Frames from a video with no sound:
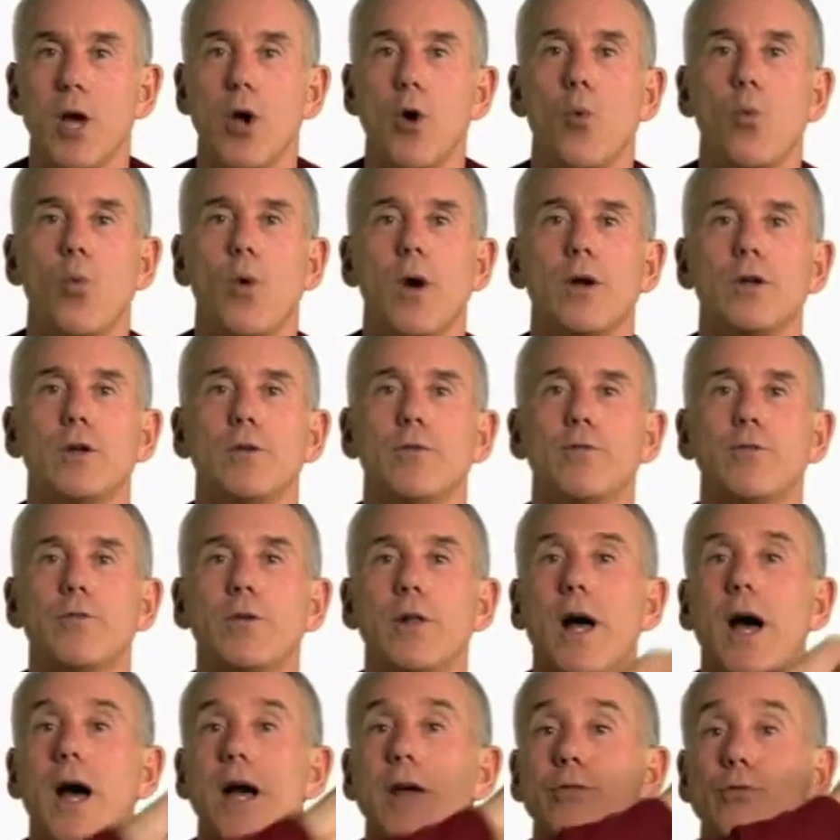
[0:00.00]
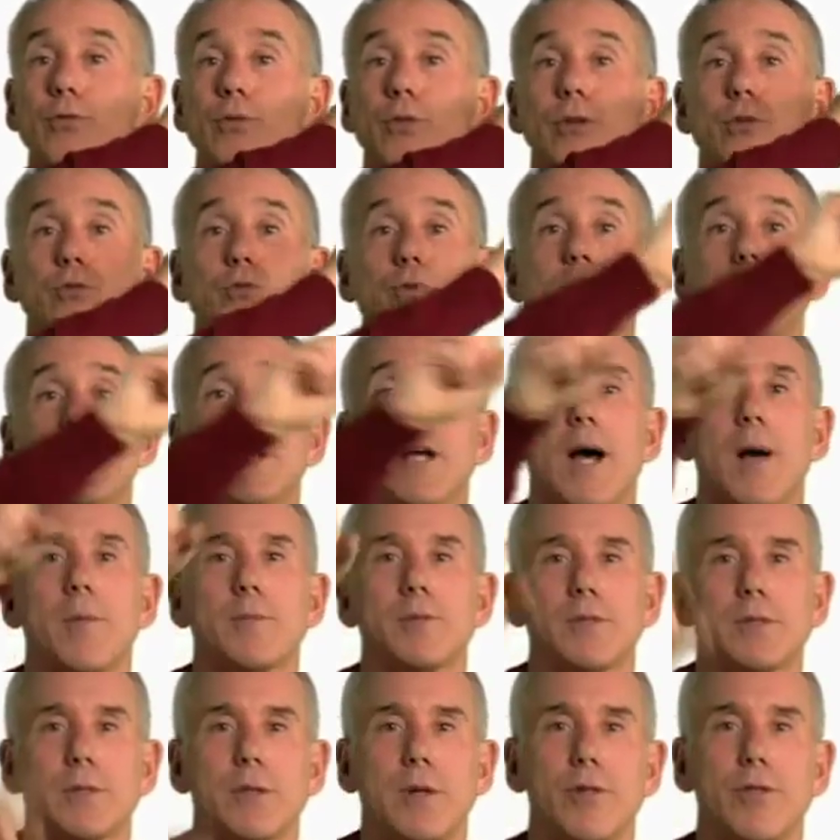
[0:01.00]
where you fly through the
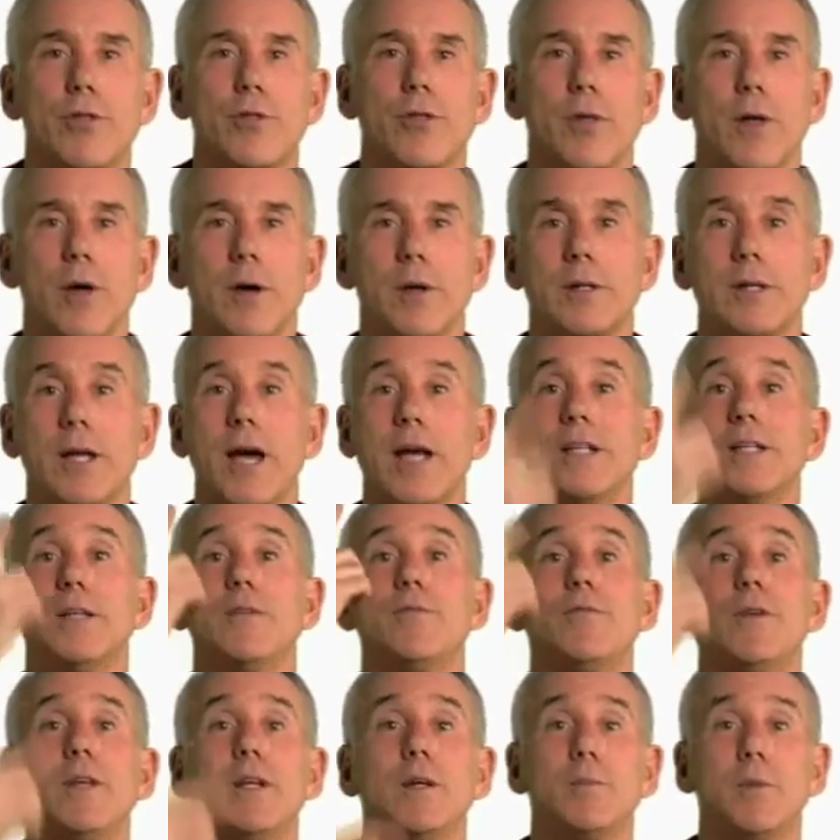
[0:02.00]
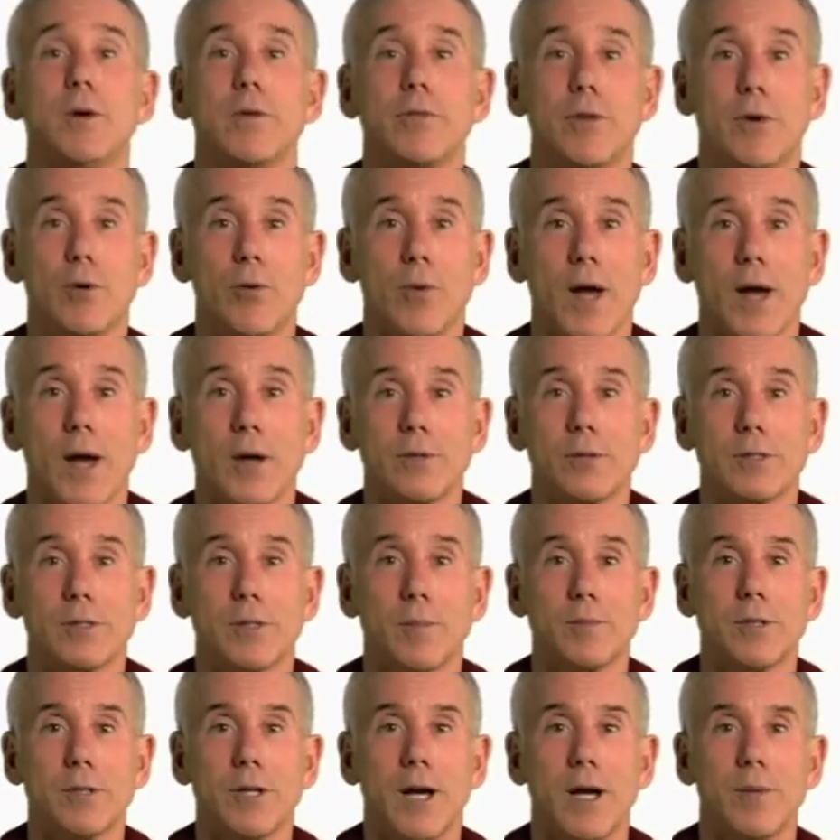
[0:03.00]
treetops 90 feet above the ground
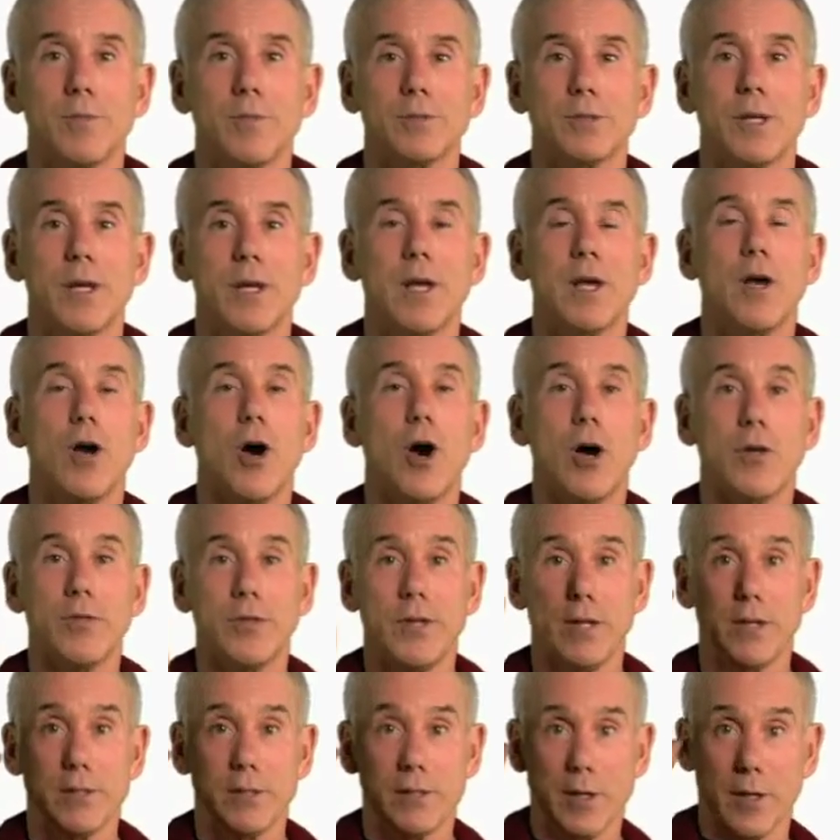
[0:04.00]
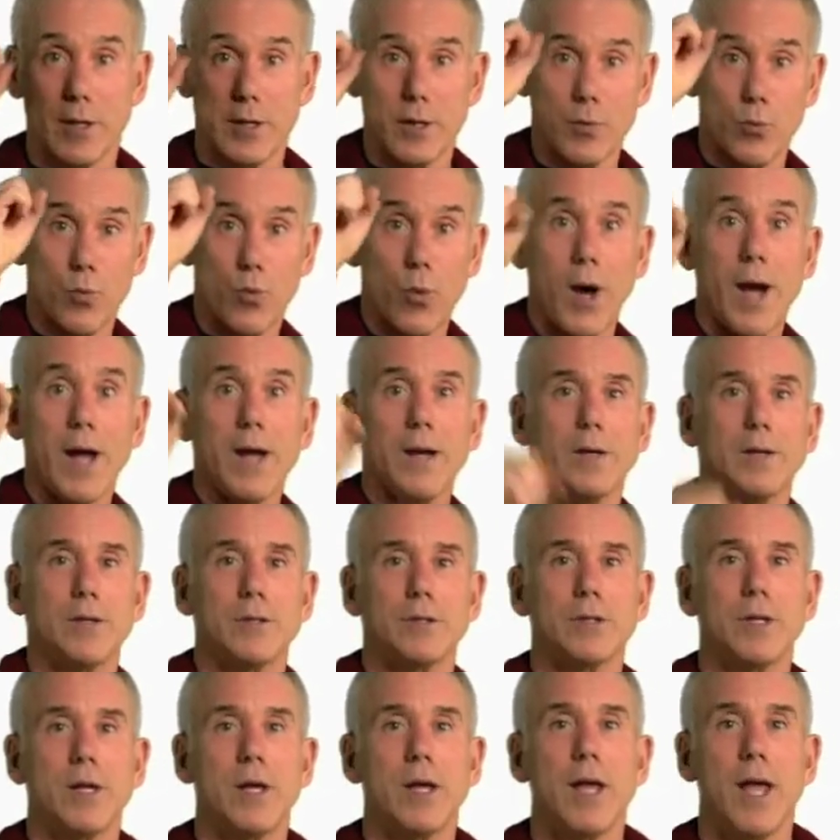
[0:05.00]
sometimes on these
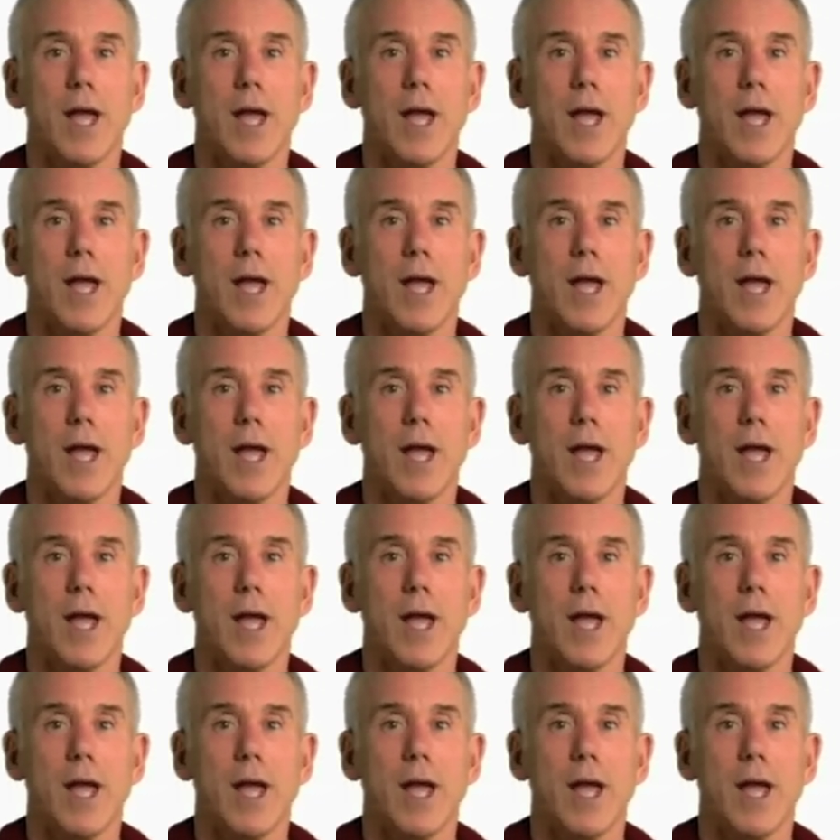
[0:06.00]
wires,